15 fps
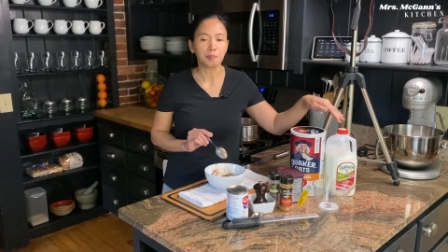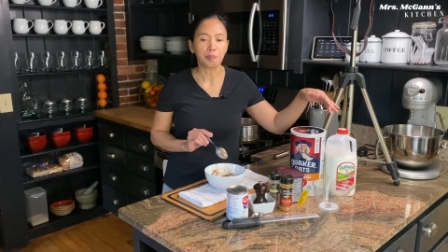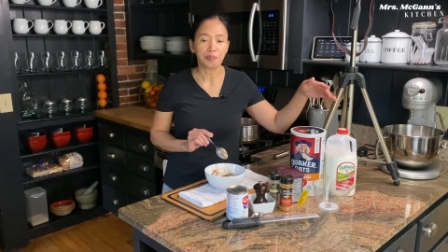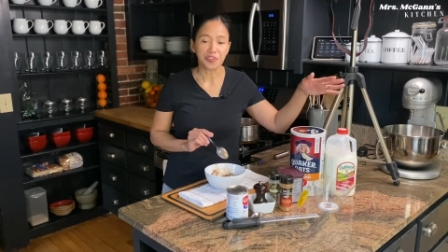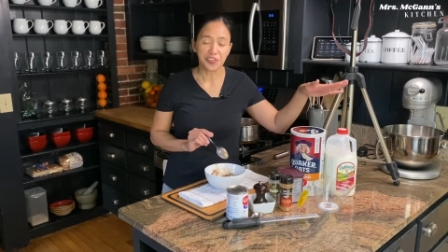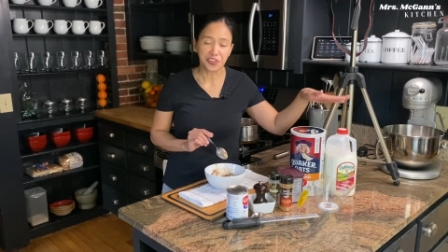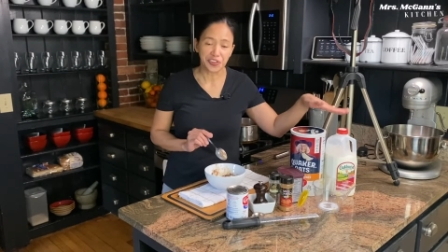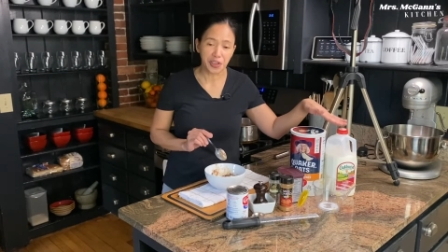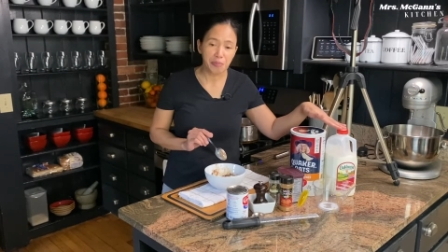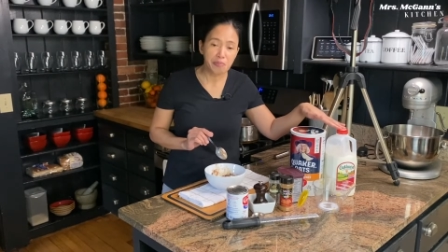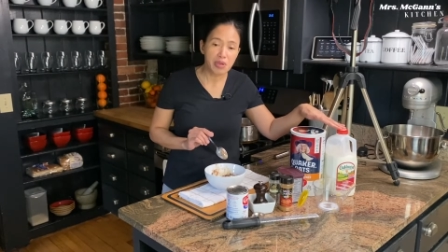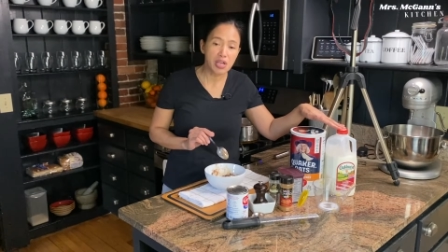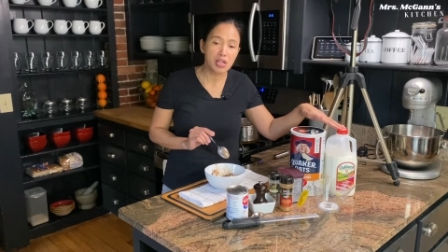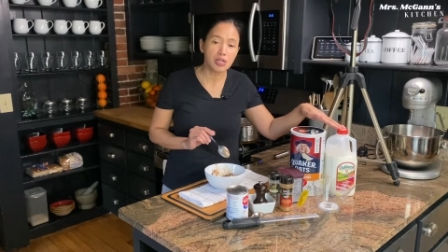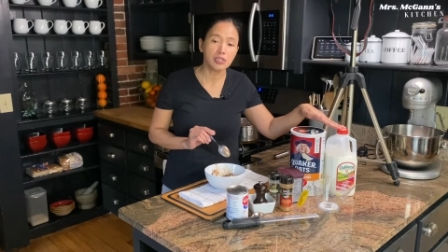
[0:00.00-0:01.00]
skim
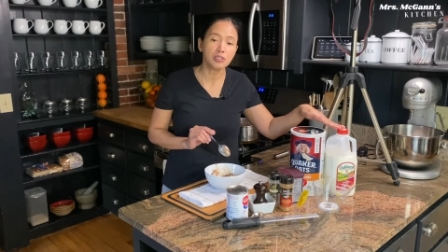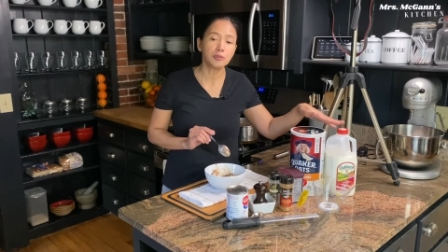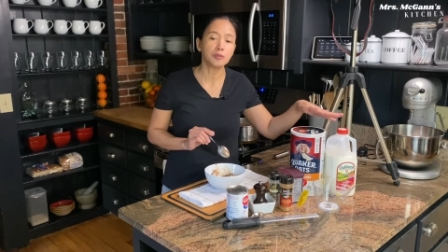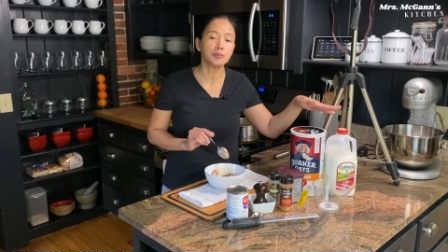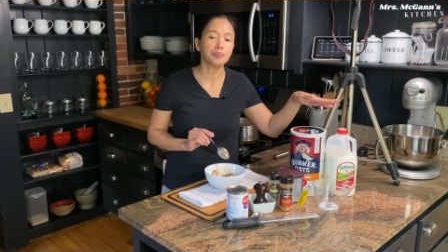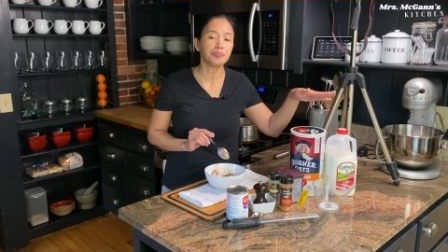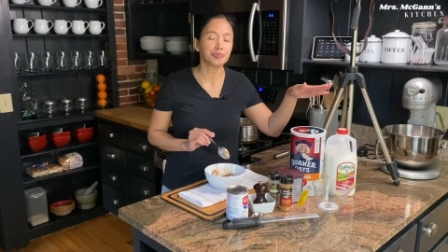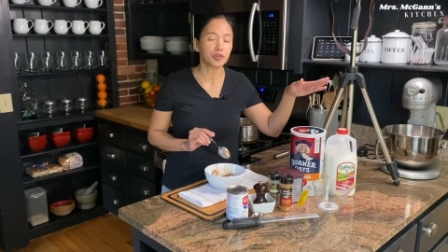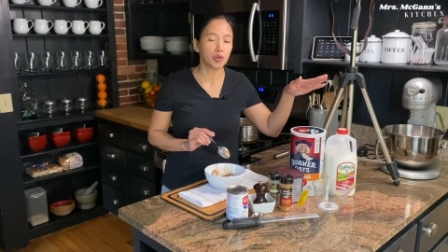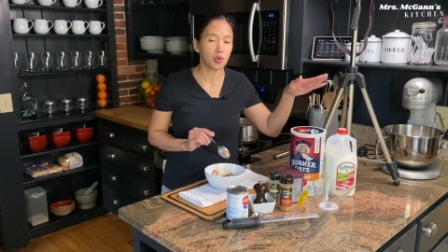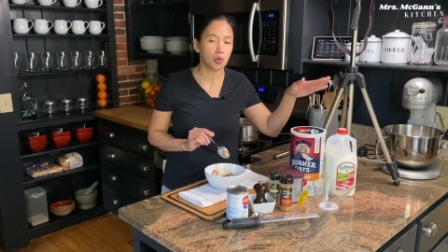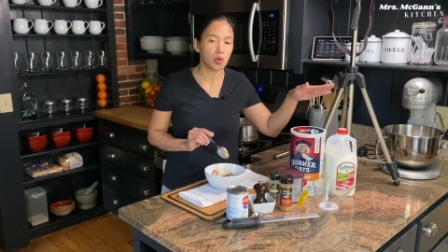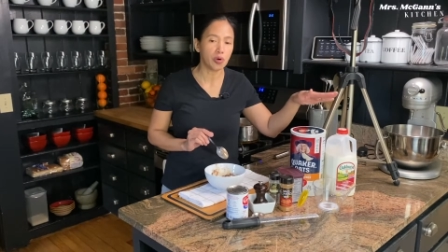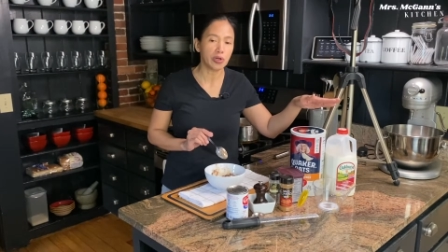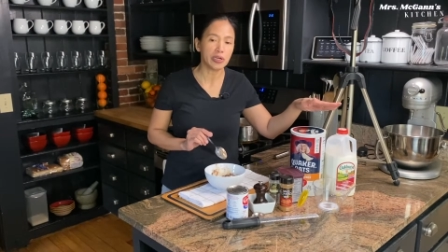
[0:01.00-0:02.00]
milk
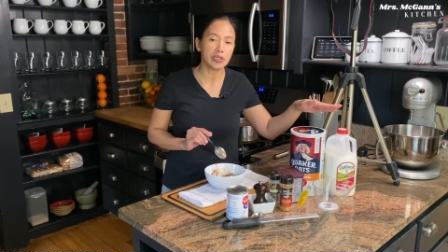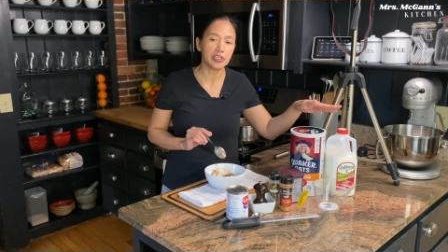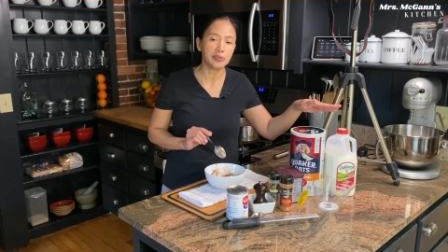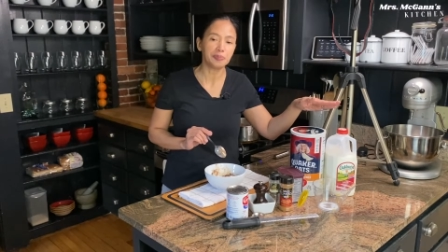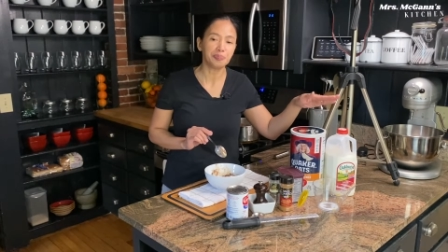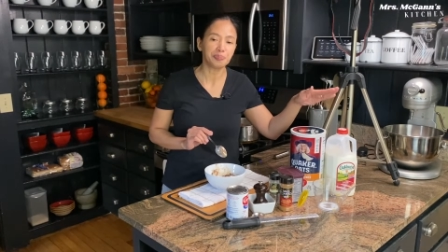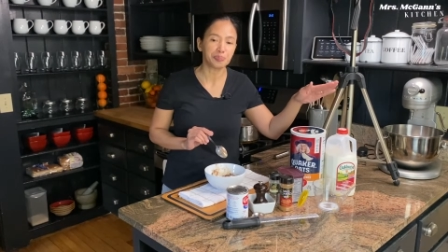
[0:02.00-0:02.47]
or